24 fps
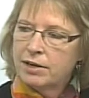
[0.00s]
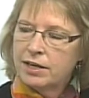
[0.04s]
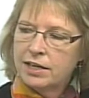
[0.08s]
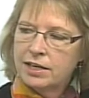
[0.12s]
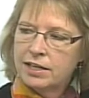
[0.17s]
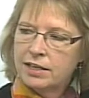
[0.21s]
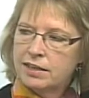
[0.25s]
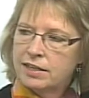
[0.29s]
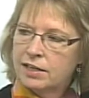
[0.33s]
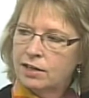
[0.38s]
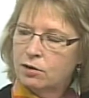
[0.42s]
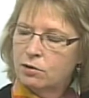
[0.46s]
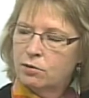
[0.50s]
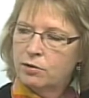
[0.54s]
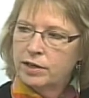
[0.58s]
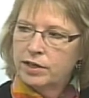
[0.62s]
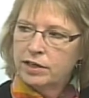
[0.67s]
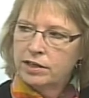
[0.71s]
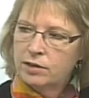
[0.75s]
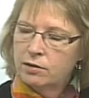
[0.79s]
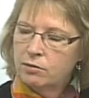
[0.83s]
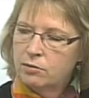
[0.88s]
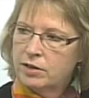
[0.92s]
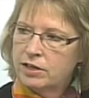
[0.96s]
Anything
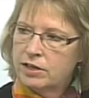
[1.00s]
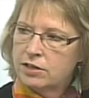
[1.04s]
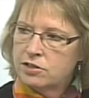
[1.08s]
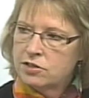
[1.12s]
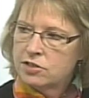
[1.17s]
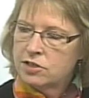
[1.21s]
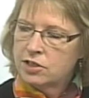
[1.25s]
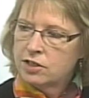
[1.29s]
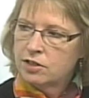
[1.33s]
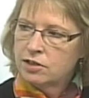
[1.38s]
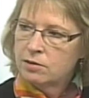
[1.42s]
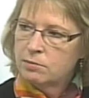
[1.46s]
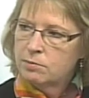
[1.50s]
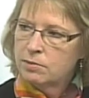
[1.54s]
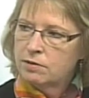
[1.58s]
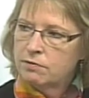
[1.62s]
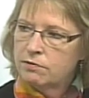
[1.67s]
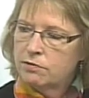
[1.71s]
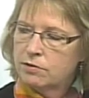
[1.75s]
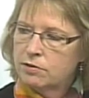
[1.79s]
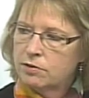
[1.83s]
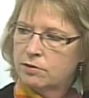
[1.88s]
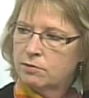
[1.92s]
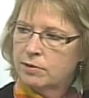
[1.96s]
quick you want to share
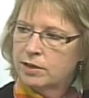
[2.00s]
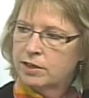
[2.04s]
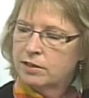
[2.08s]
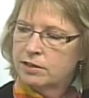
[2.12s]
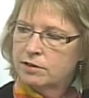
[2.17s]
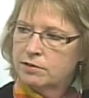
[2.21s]
before we close?